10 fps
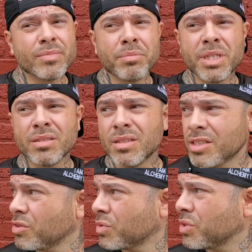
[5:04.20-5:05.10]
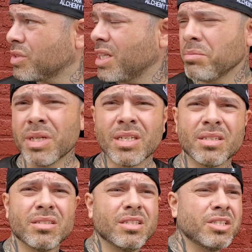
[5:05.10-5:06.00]
I mean, it's a real thing,
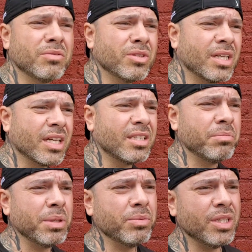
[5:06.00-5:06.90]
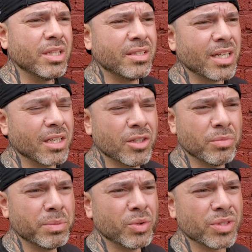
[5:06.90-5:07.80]
man. It's a real thing. I think people need to take it a little
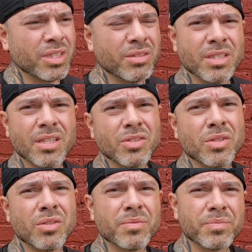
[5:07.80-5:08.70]
bit more serious. That's all.